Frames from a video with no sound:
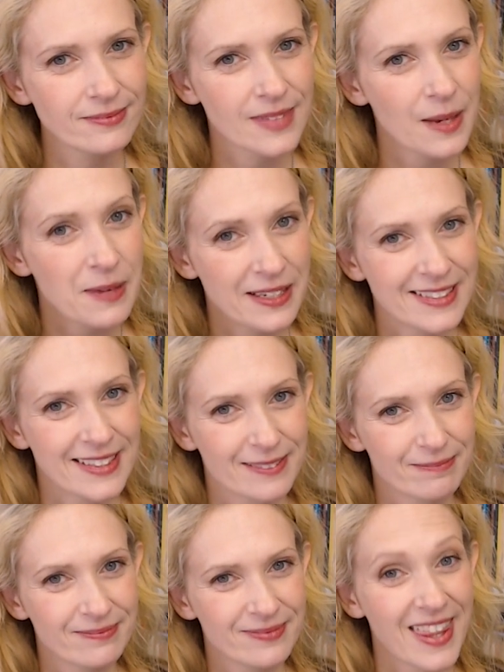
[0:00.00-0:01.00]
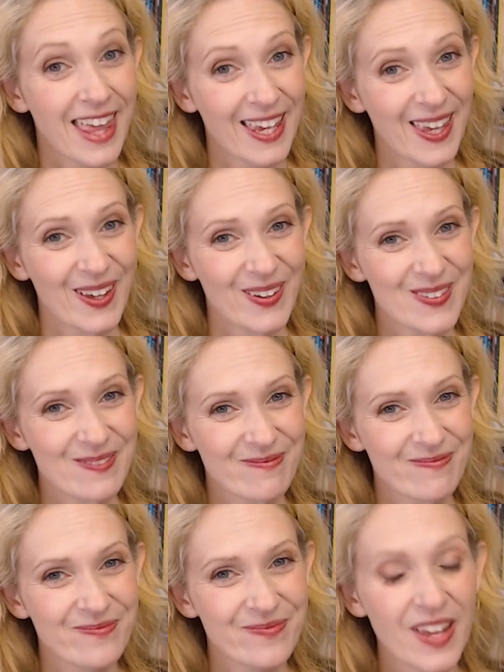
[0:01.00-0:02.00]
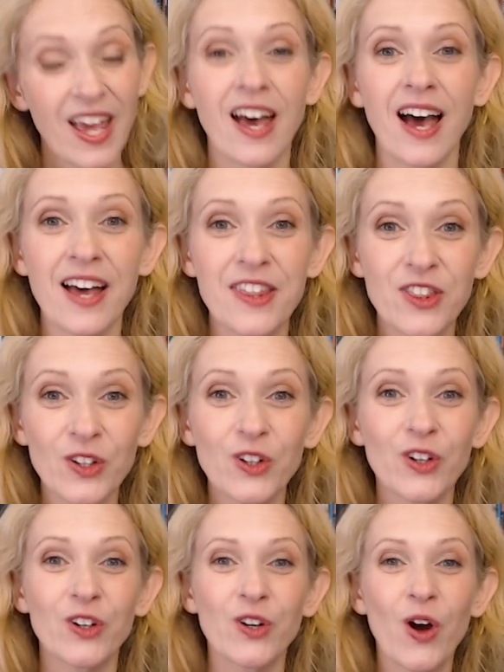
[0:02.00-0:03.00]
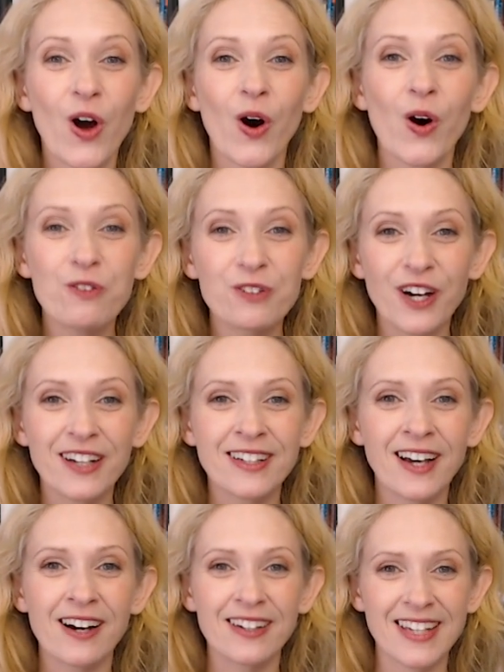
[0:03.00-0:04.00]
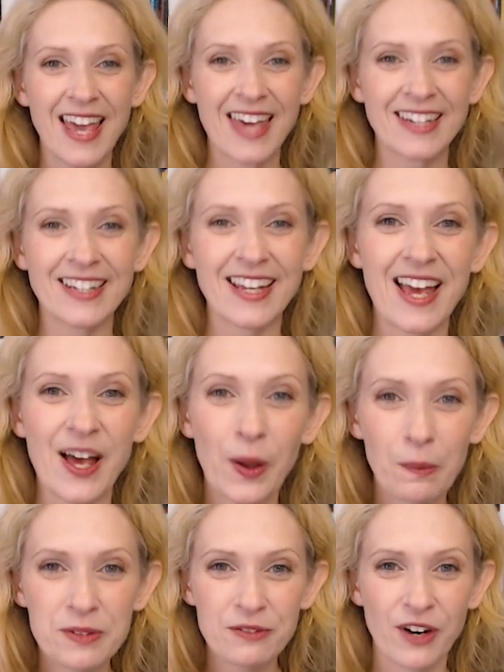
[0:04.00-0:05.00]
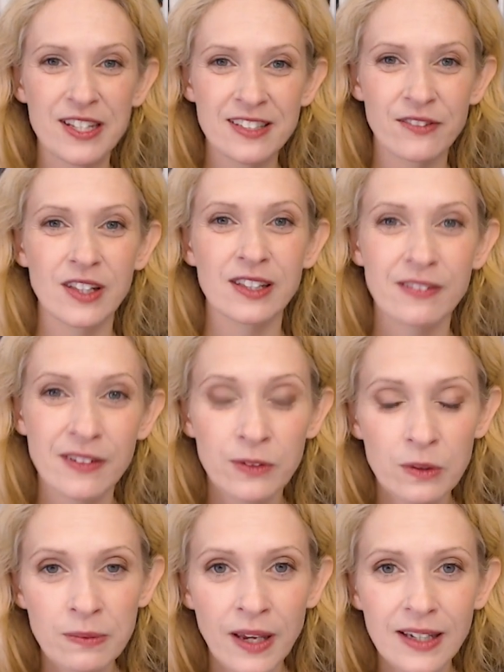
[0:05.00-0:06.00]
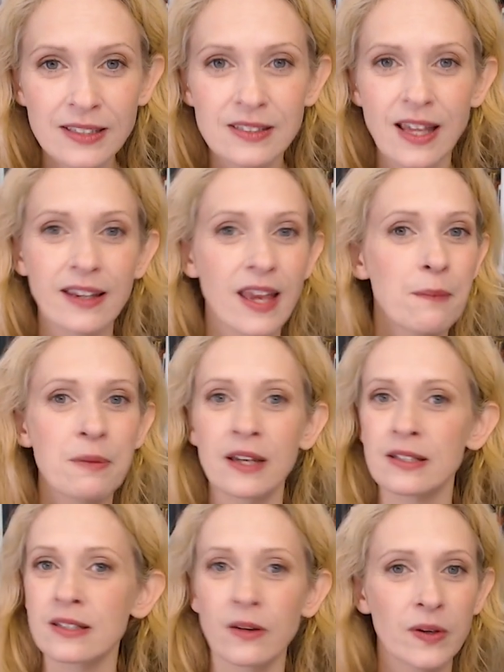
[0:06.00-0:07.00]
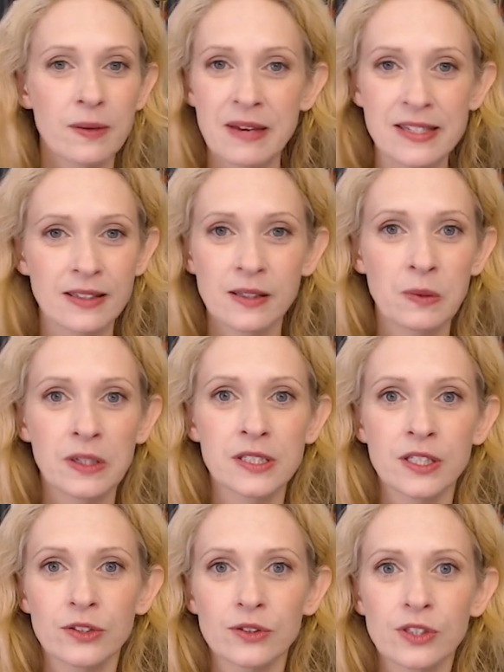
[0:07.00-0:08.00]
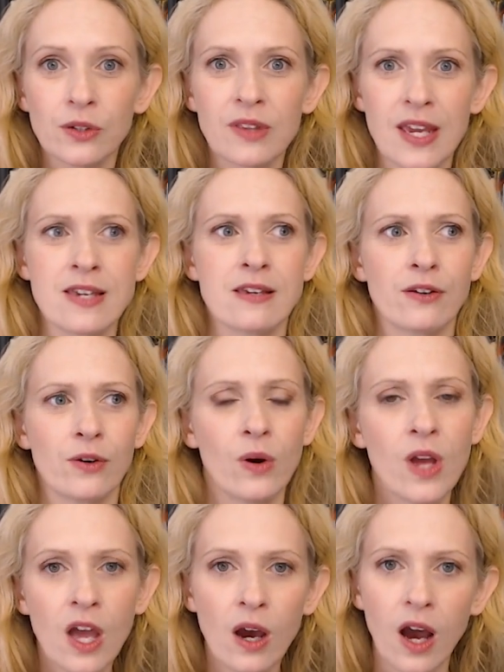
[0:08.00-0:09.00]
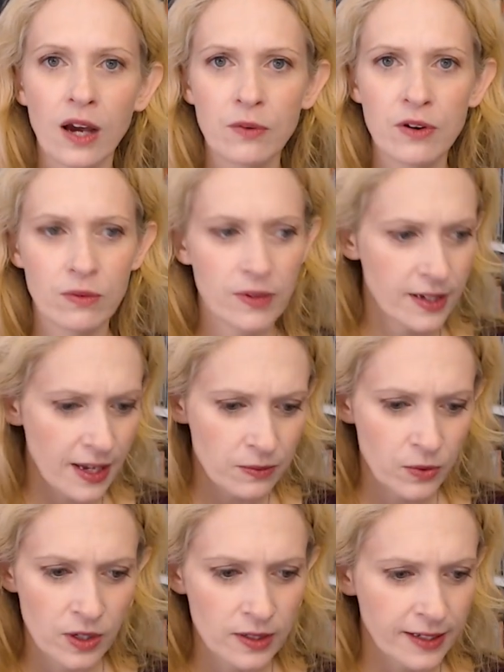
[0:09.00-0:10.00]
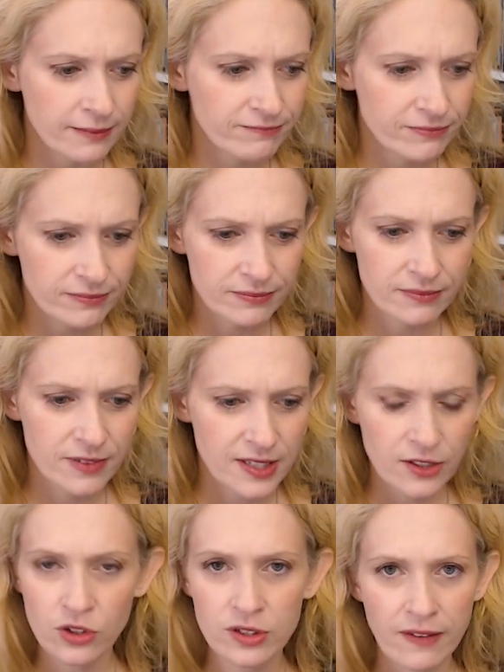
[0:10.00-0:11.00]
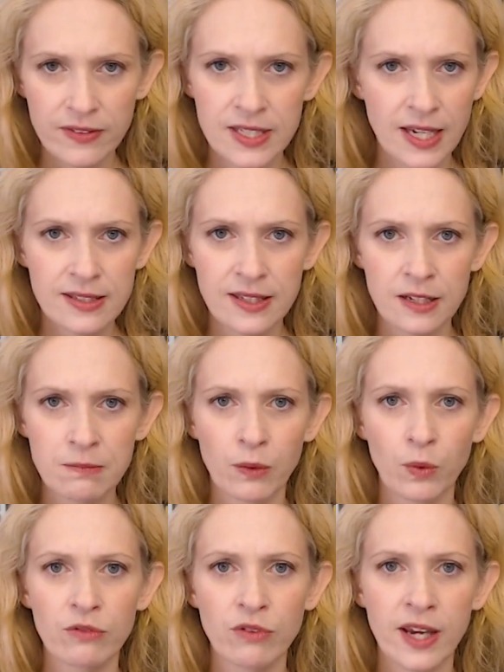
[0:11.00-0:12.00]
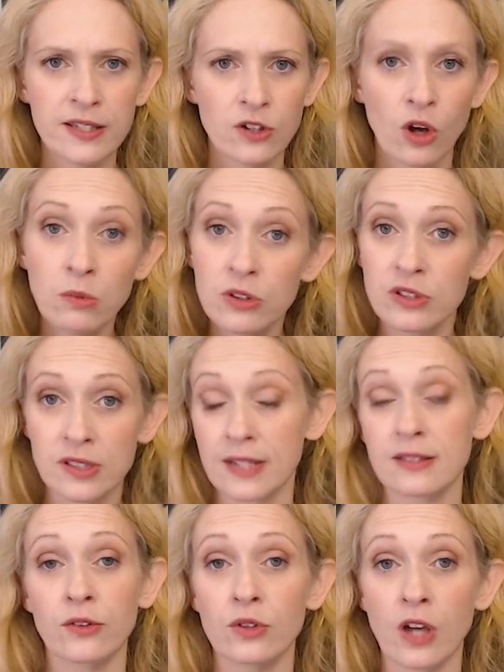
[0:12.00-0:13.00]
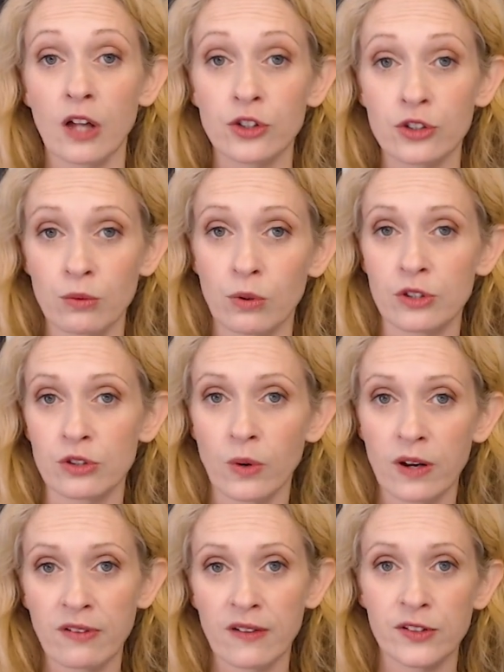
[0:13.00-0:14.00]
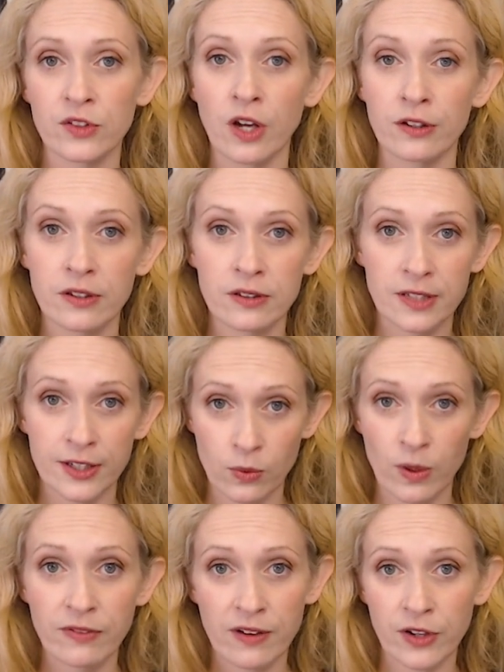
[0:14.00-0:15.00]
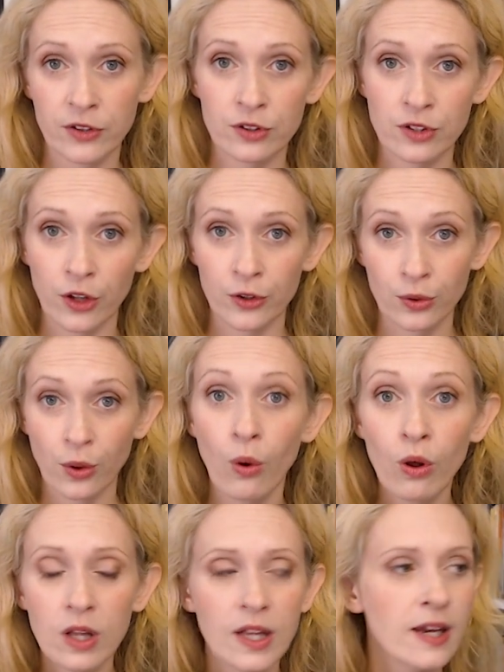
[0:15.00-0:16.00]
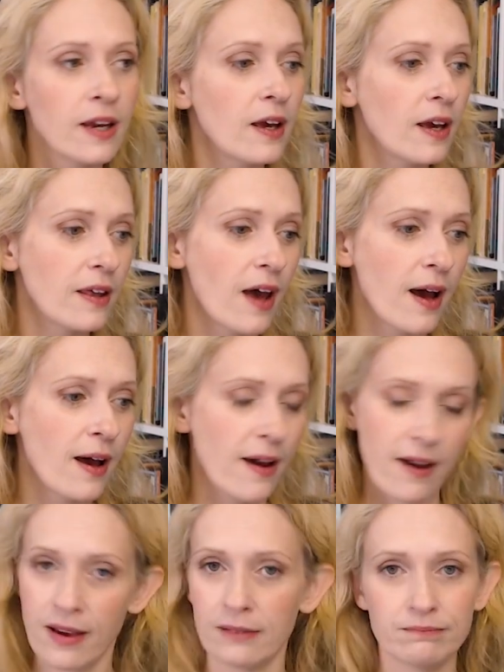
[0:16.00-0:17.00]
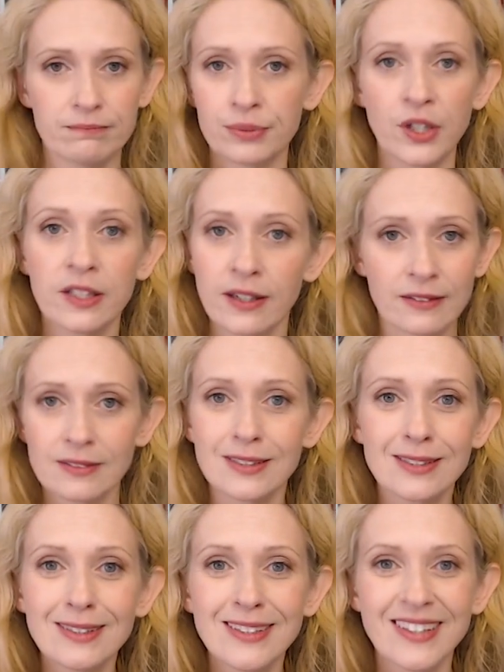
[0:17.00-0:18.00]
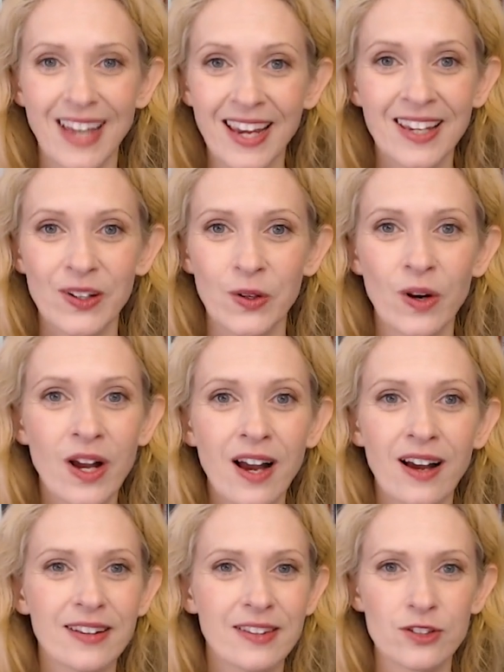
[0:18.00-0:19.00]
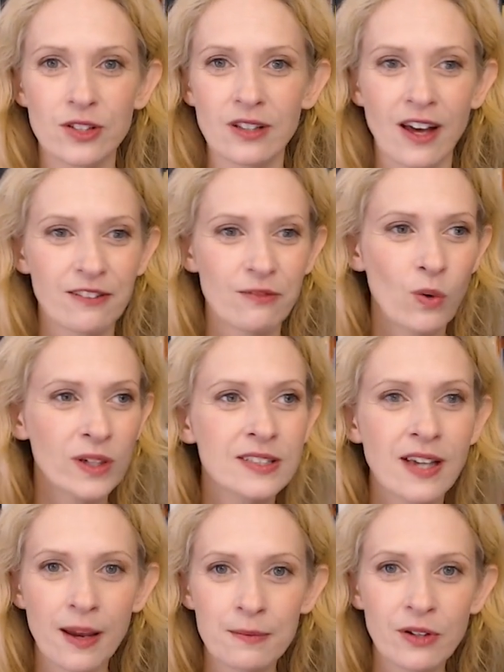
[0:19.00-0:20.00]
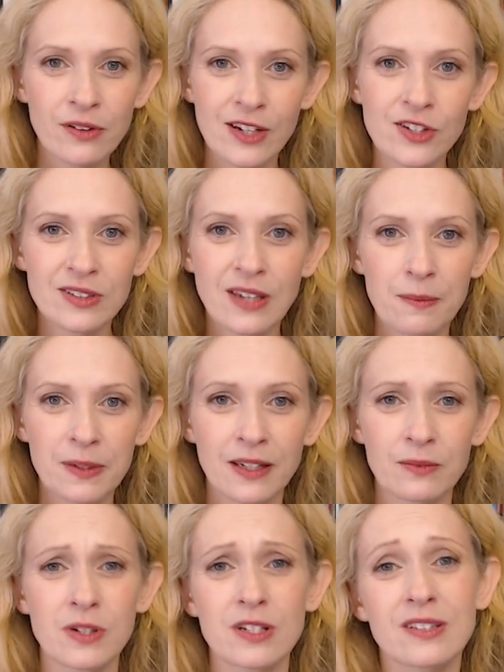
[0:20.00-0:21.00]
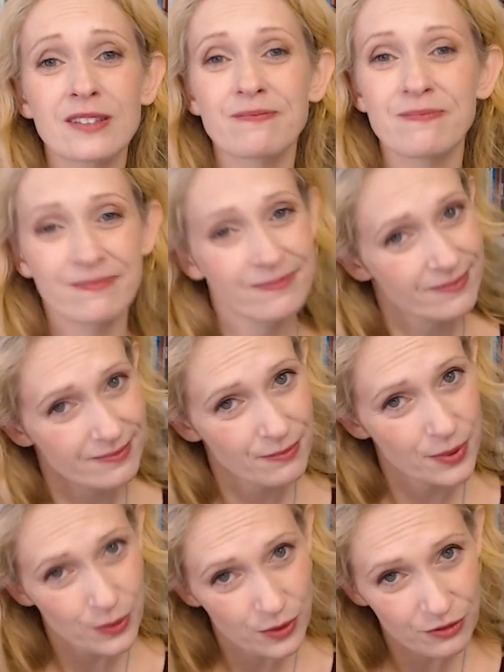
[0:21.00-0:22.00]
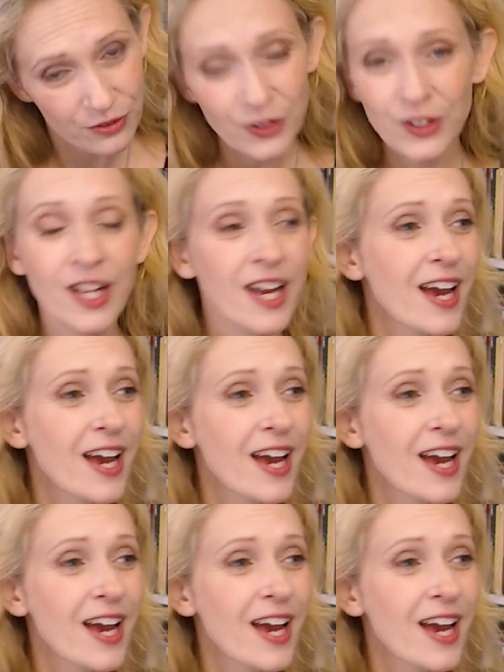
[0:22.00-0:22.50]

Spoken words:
Amazing. Thank you. Third, over on our Canada Helps Friends of the Living Room page, that campaign is going amazingly well too. So thank you. We're like 6 or 7 days in, but we've raised almost $600 towards our $2,500 goal. Brilliant. Thank you. There's a lot of one-time donations coming in, which is beautiful.